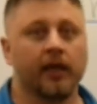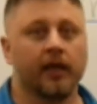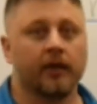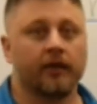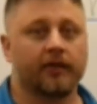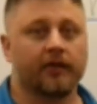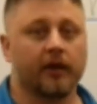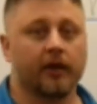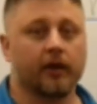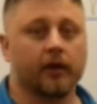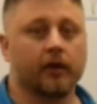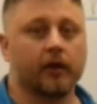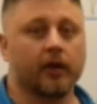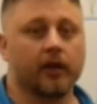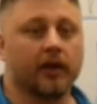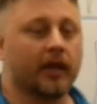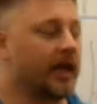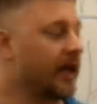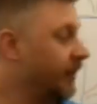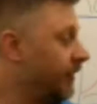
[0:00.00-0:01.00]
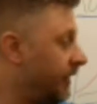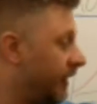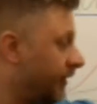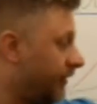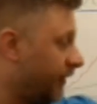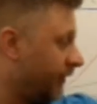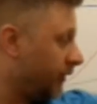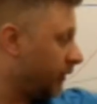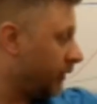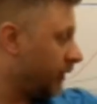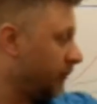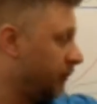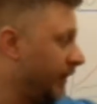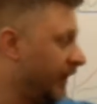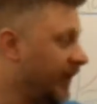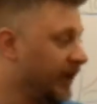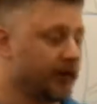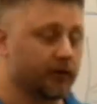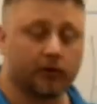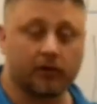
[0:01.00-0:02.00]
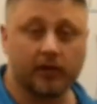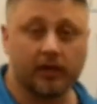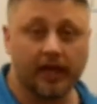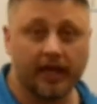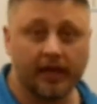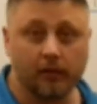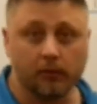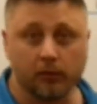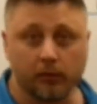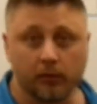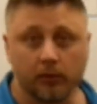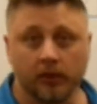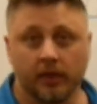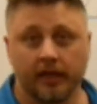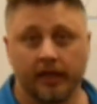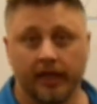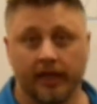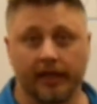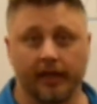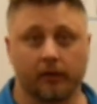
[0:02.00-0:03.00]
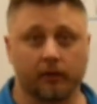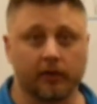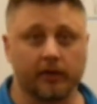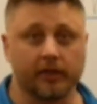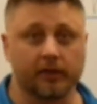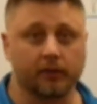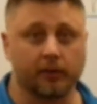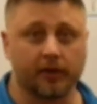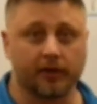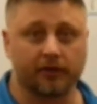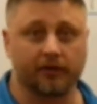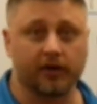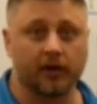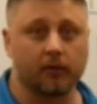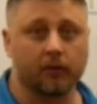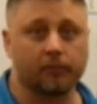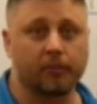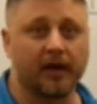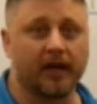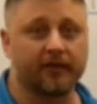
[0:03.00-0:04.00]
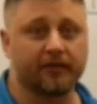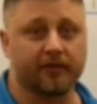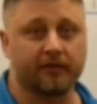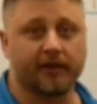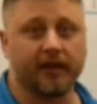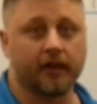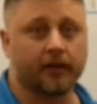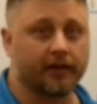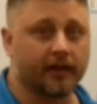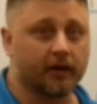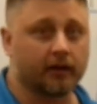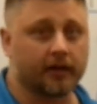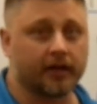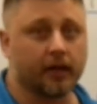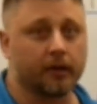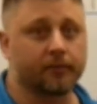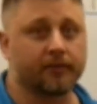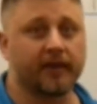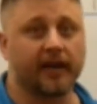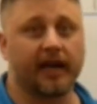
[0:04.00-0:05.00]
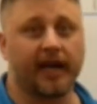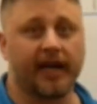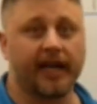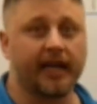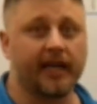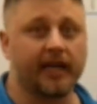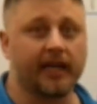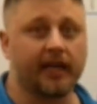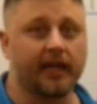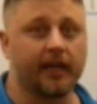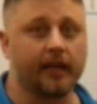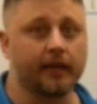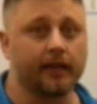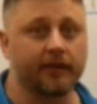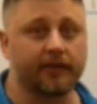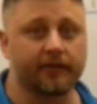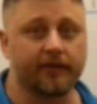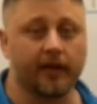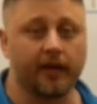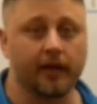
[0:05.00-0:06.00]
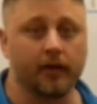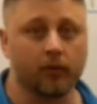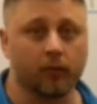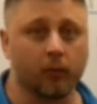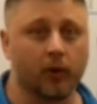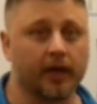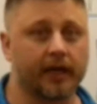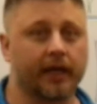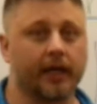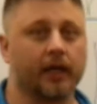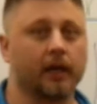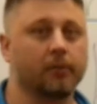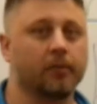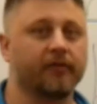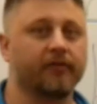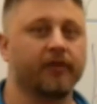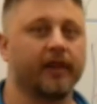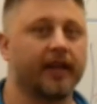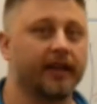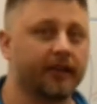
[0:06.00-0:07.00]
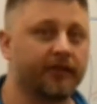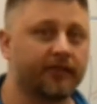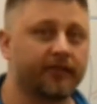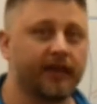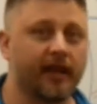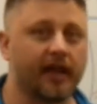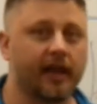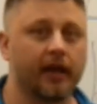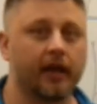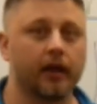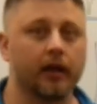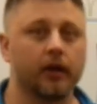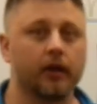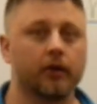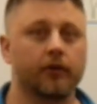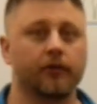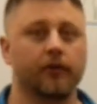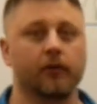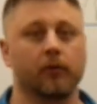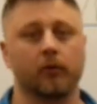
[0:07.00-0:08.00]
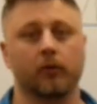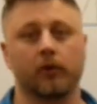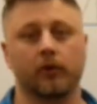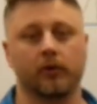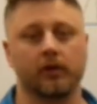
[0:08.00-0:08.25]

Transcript: So a lot of this is going to be interrelatable, and I really want to start with positive health outcomes, i.e., let's say you're walking up a flight of stairs, you're